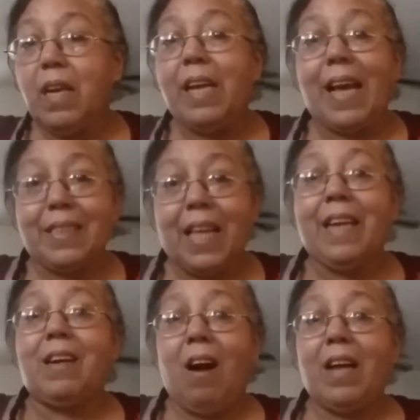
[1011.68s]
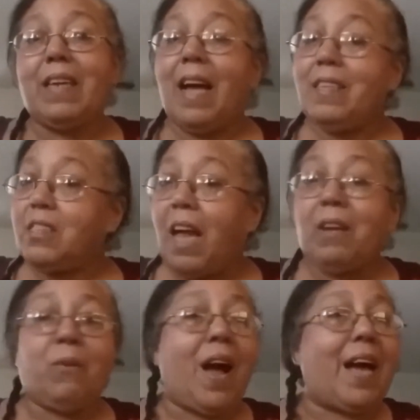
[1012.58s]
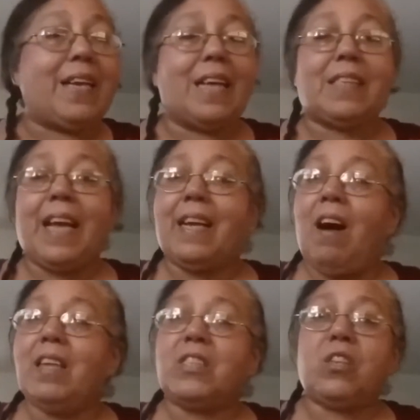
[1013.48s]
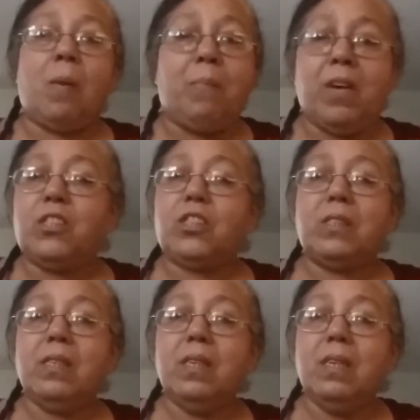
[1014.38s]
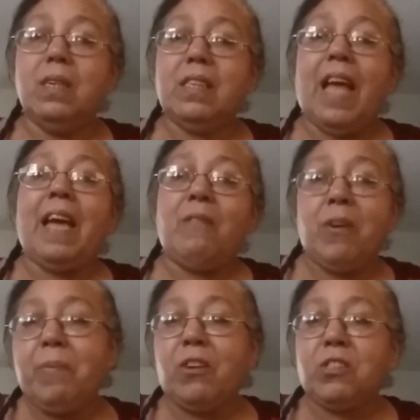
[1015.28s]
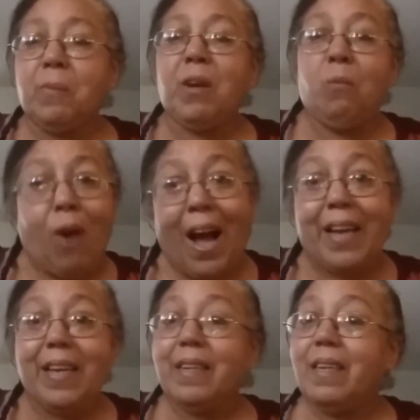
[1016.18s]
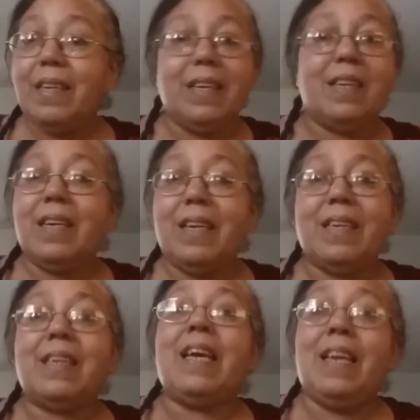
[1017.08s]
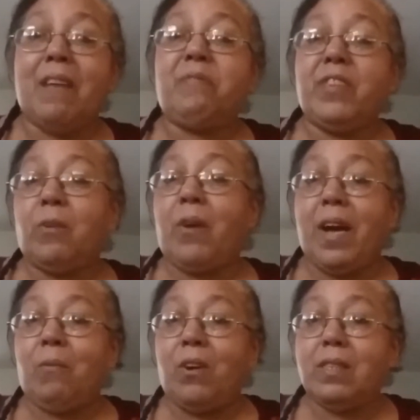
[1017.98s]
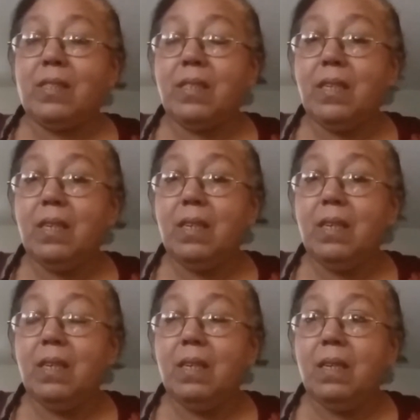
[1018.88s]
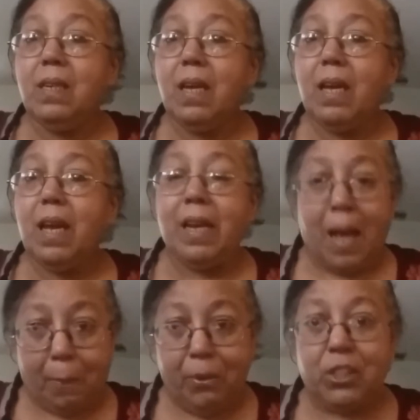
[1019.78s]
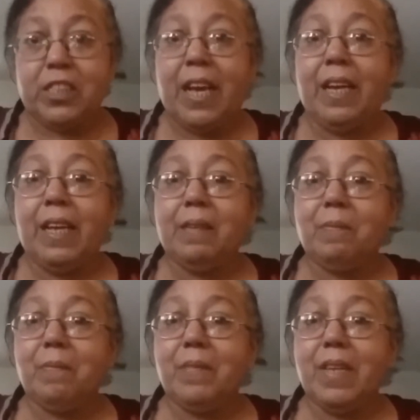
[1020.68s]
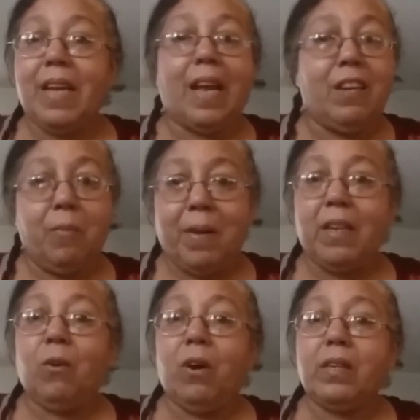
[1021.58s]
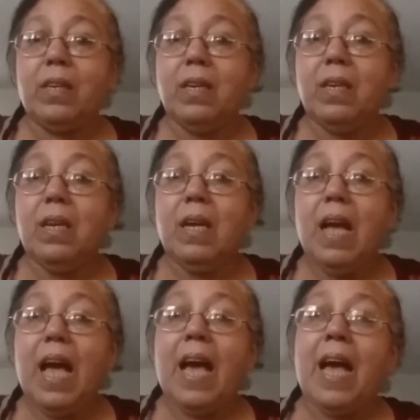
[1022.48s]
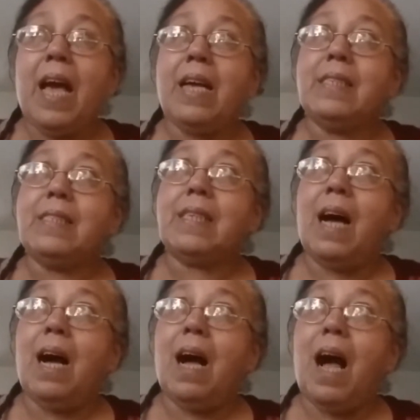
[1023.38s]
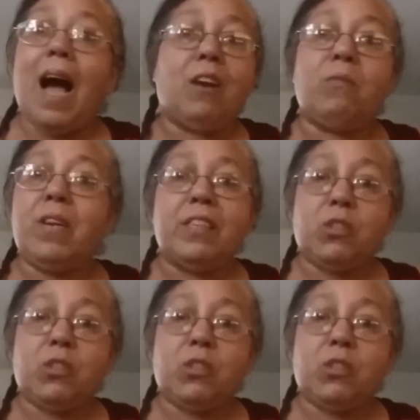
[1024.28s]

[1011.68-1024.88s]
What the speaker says: And I thank God. I started crying. I thank God so much that He revealed to me why He left me the way I was. And I appreciate it. And I love my Lord. And I don't really